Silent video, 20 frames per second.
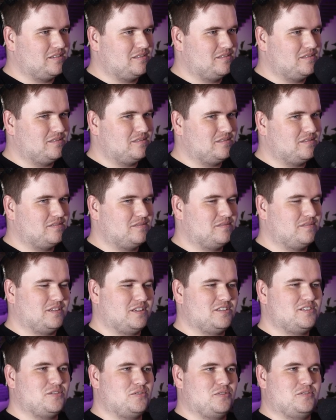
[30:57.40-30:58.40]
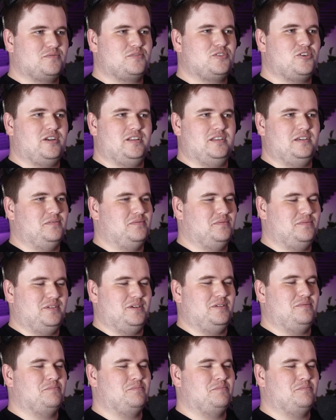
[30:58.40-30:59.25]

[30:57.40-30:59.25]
Yeah, Justin Timberlake. I saw the trailer. No.